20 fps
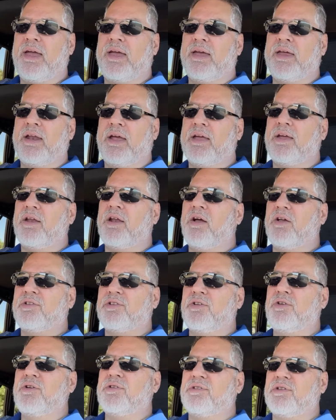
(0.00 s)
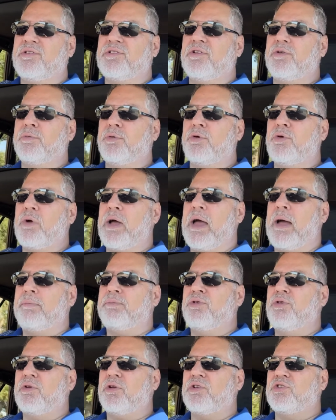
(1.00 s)
And I can also use the Subaru app
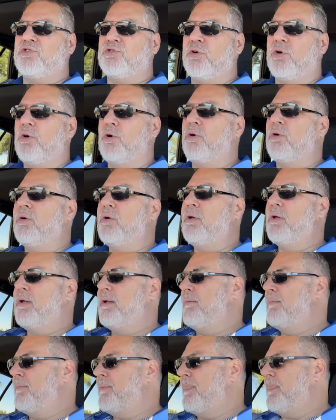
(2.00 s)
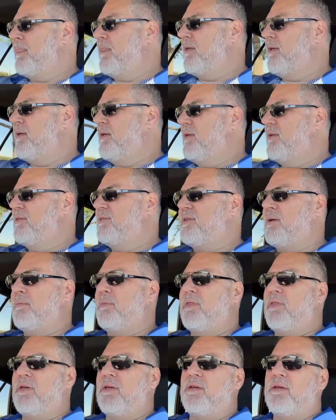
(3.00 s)
to control some
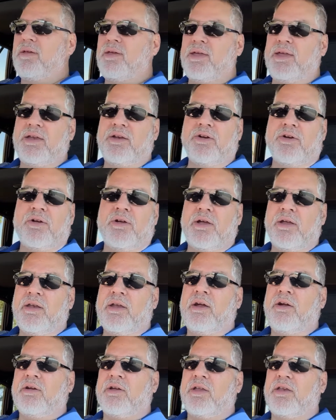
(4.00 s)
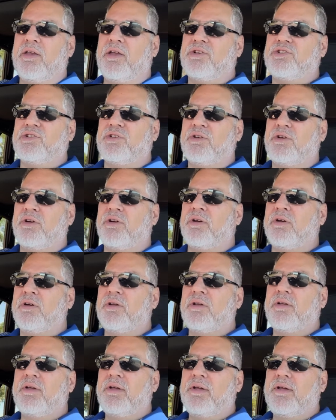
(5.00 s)
of the heater and air conditioner
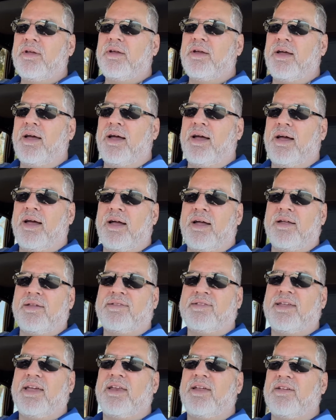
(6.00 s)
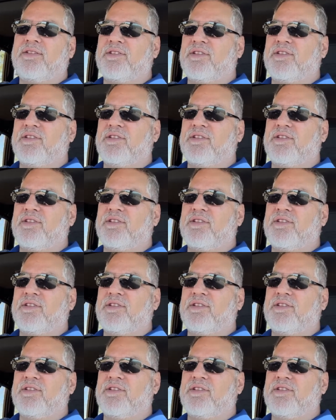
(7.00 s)
uh, settings as